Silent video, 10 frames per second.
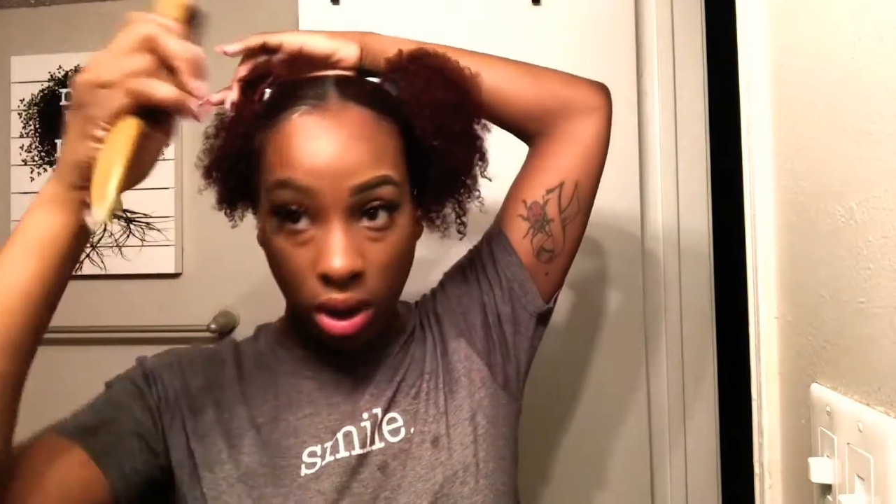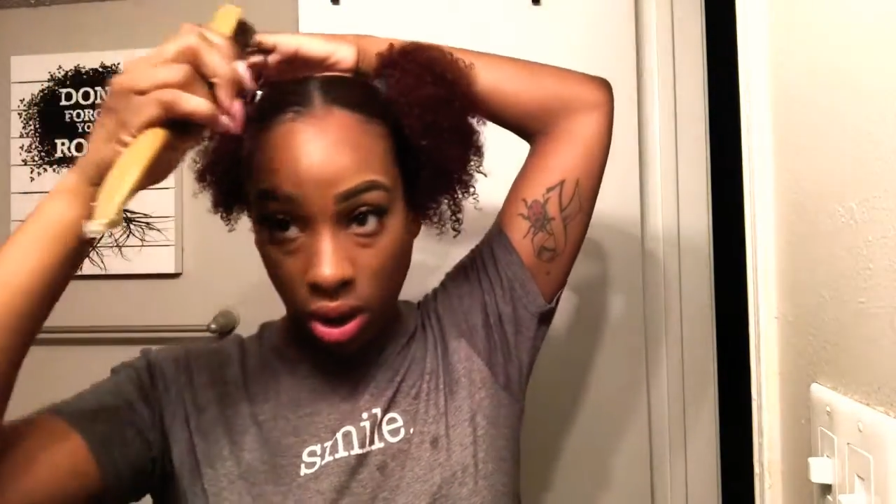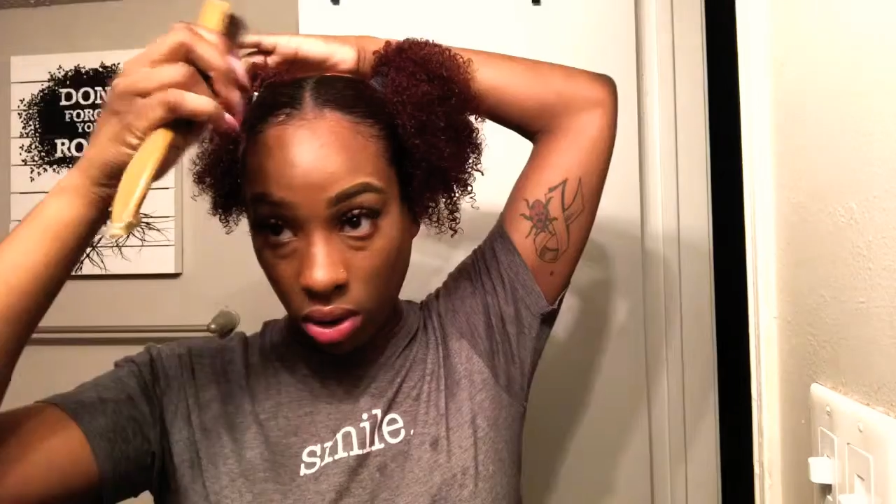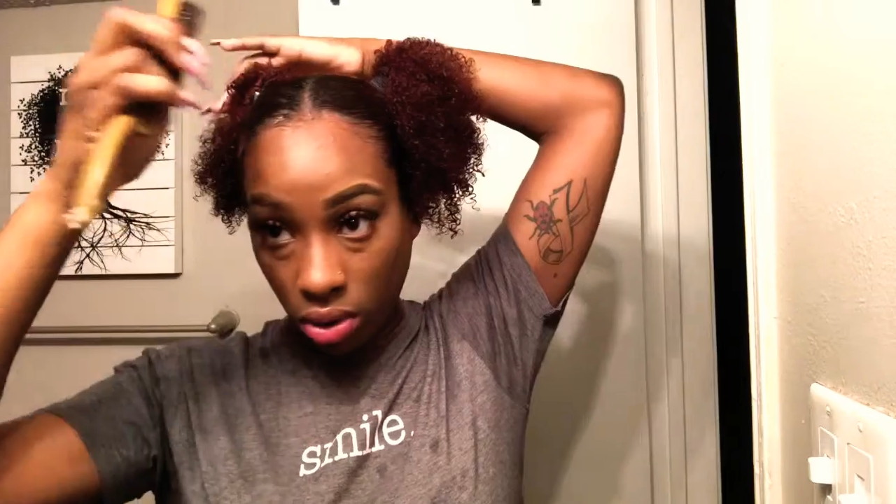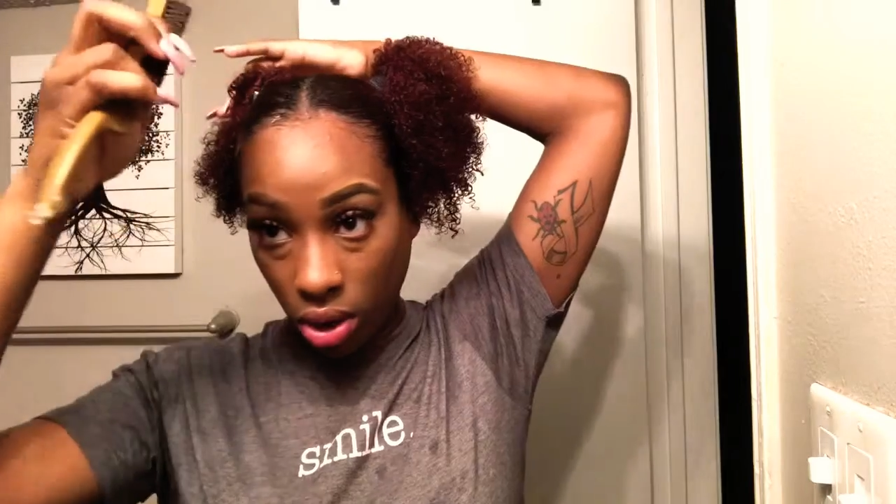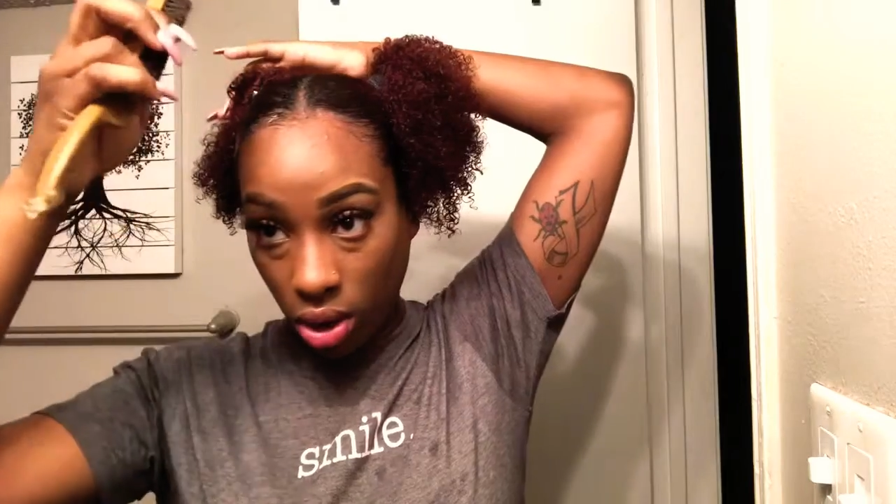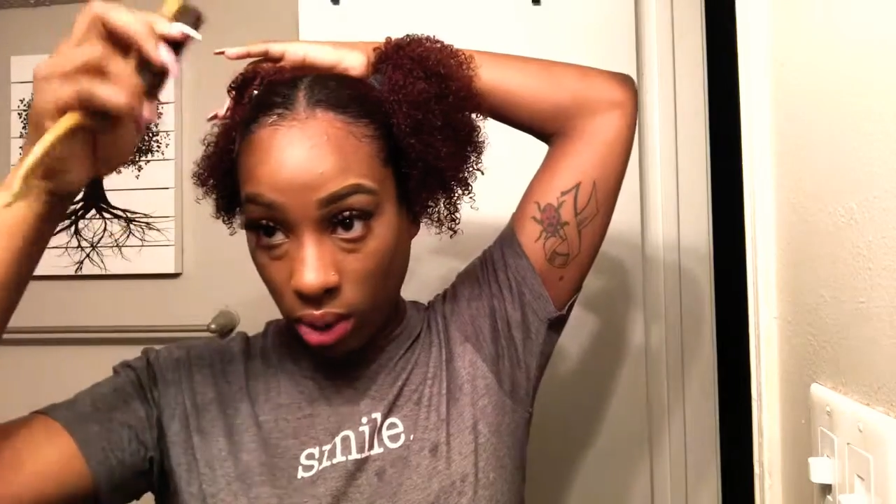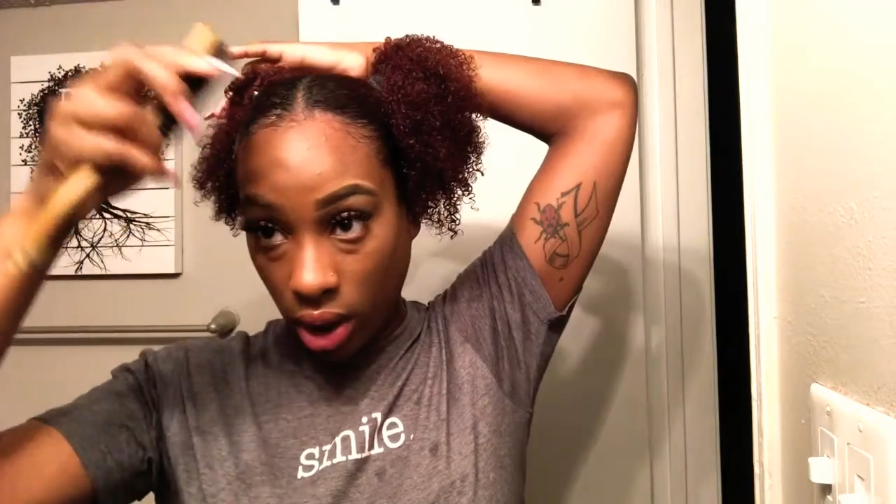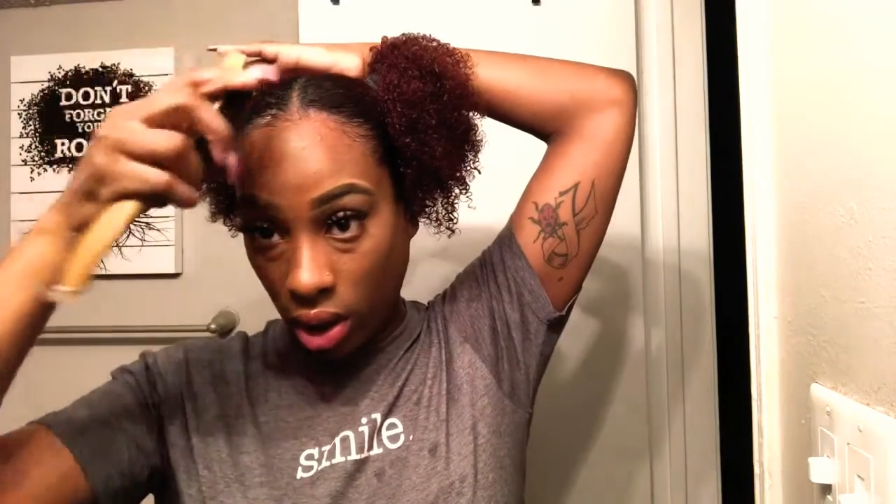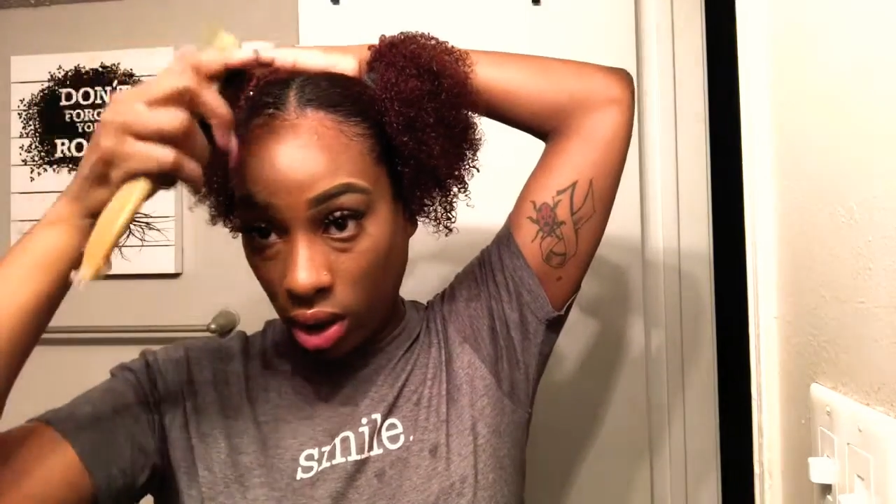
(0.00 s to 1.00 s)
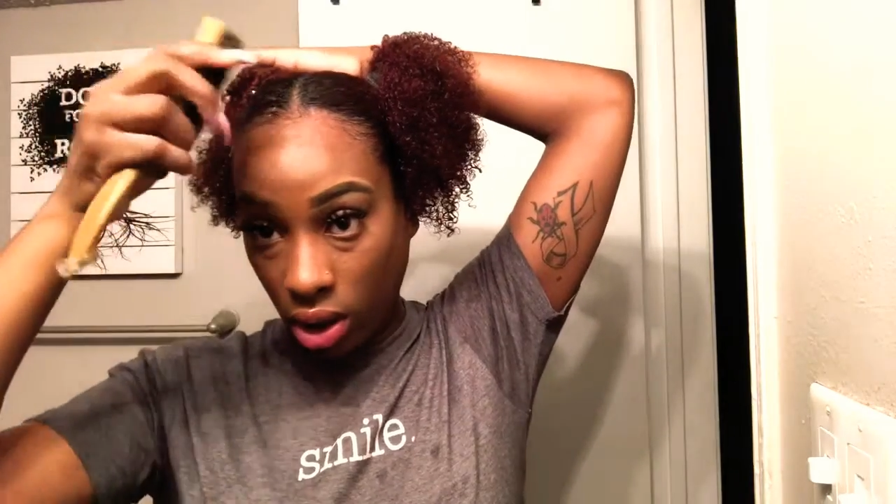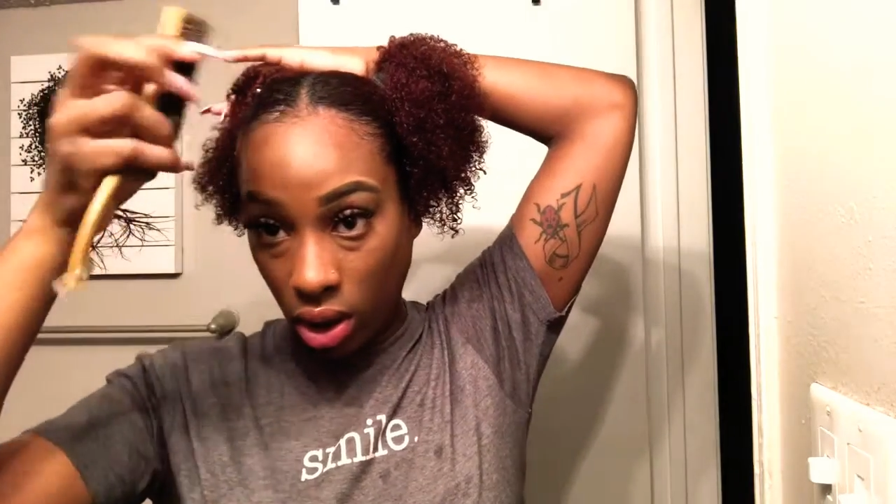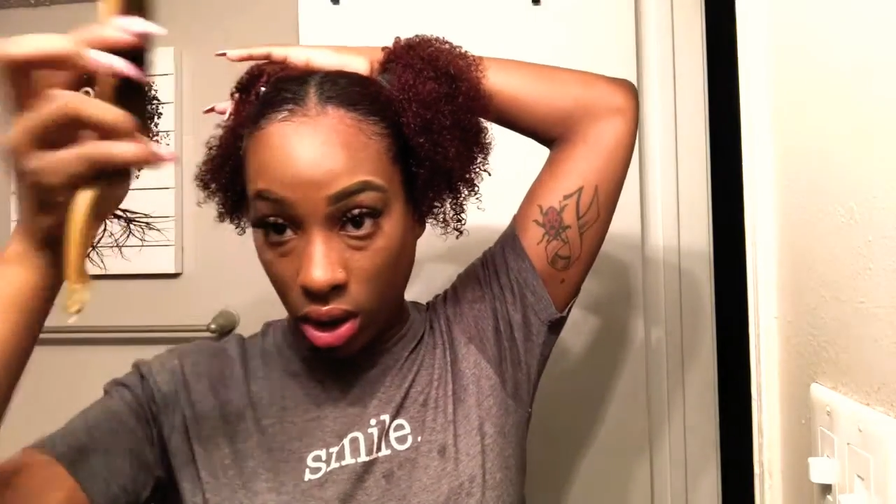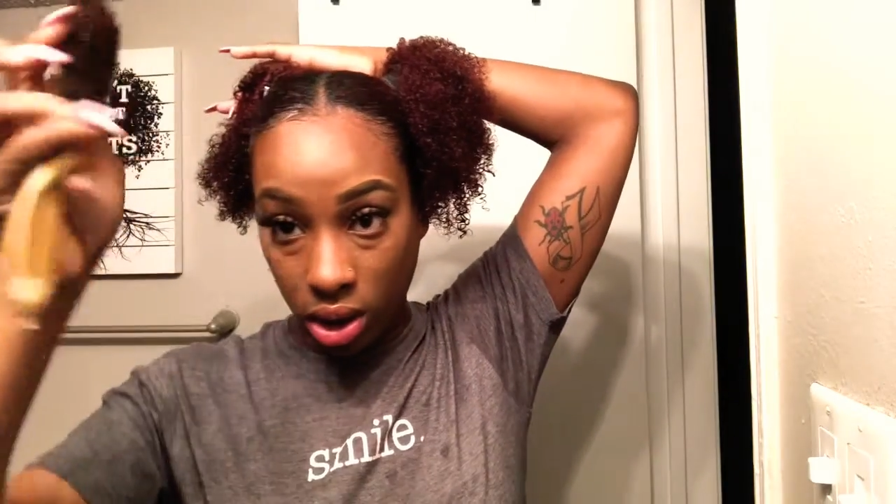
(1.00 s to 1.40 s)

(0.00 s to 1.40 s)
then you can go back in.